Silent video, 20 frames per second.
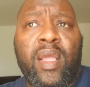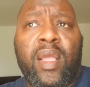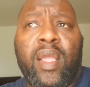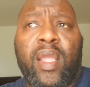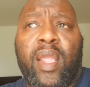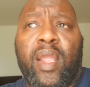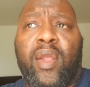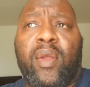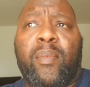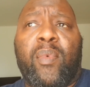
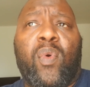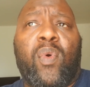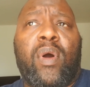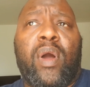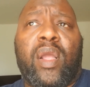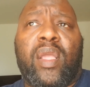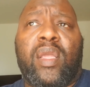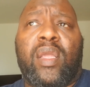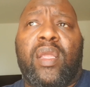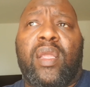Here in
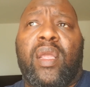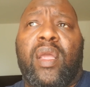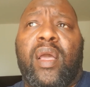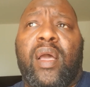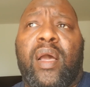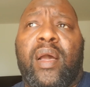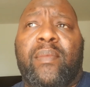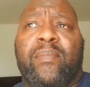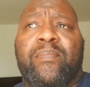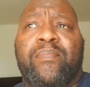Milwaukee,
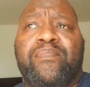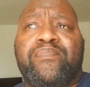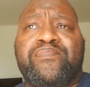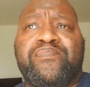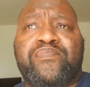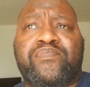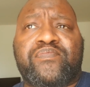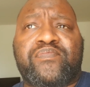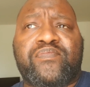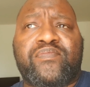
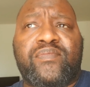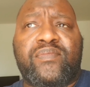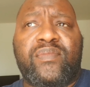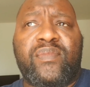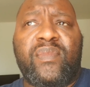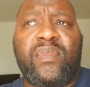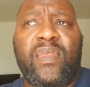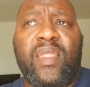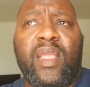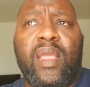
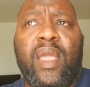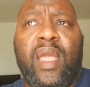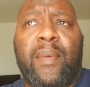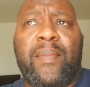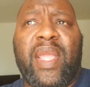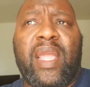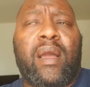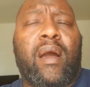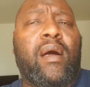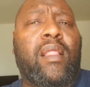
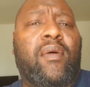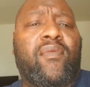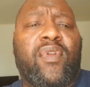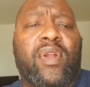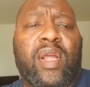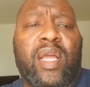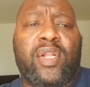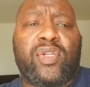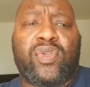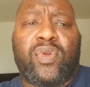all over
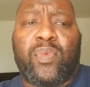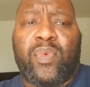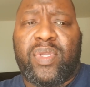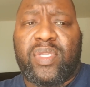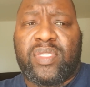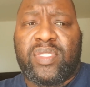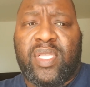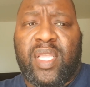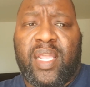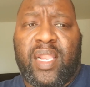the country, we're
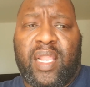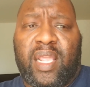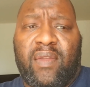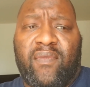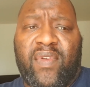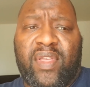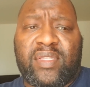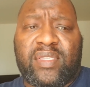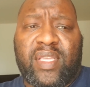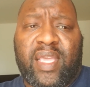seeing
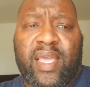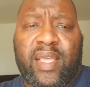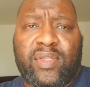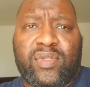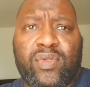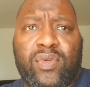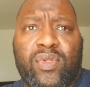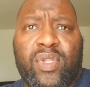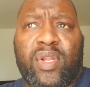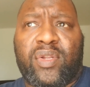events
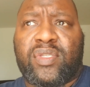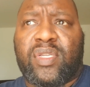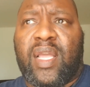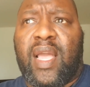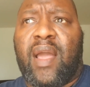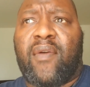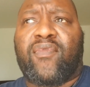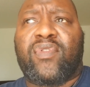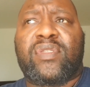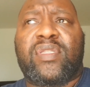canceled. There's a
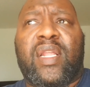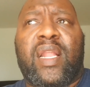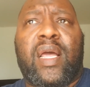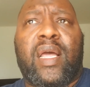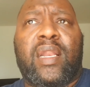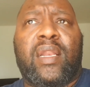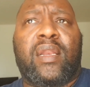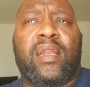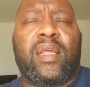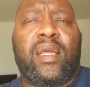conference
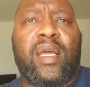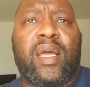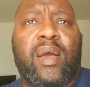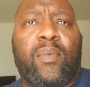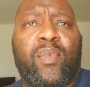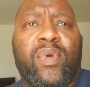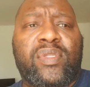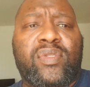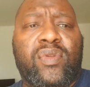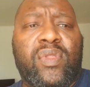that I
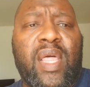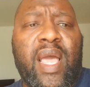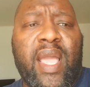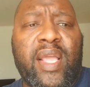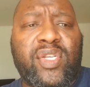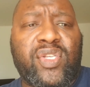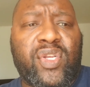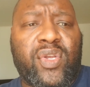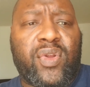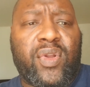went to
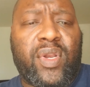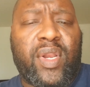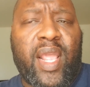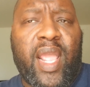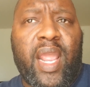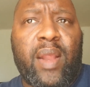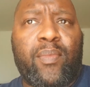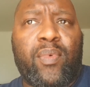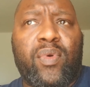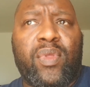last year in
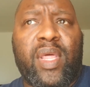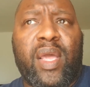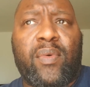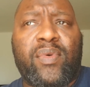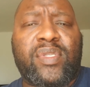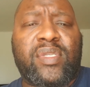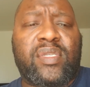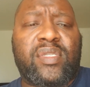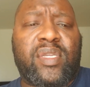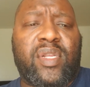April that I
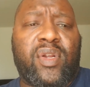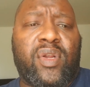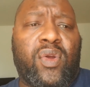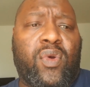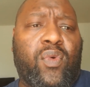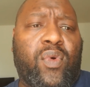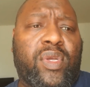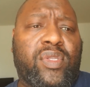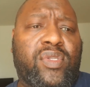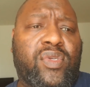was considering
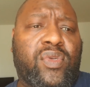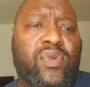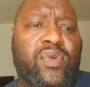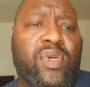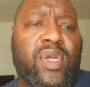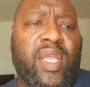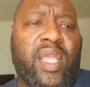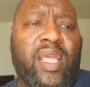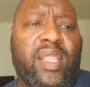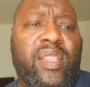going to
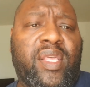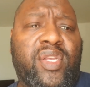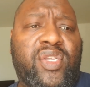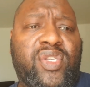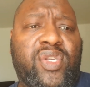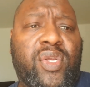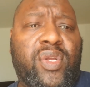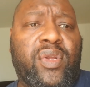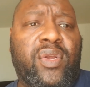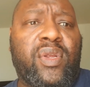again
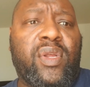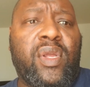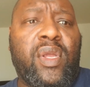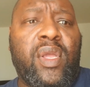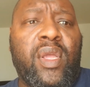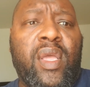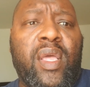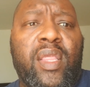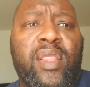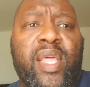this year.
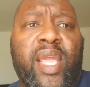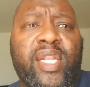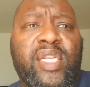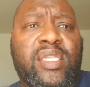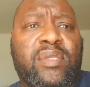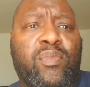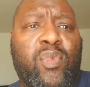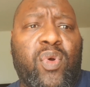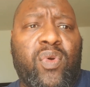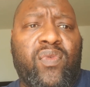They
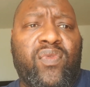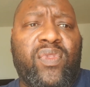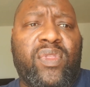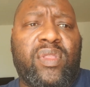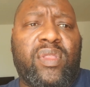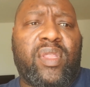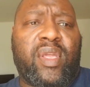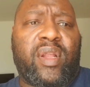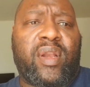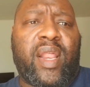just
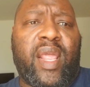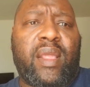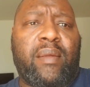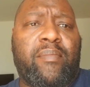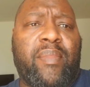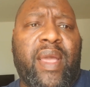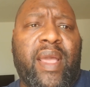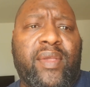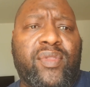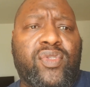moved their date
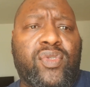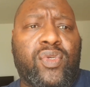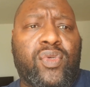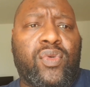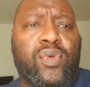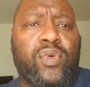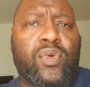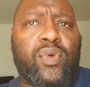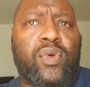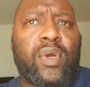back
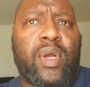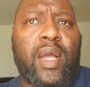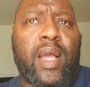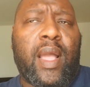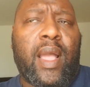to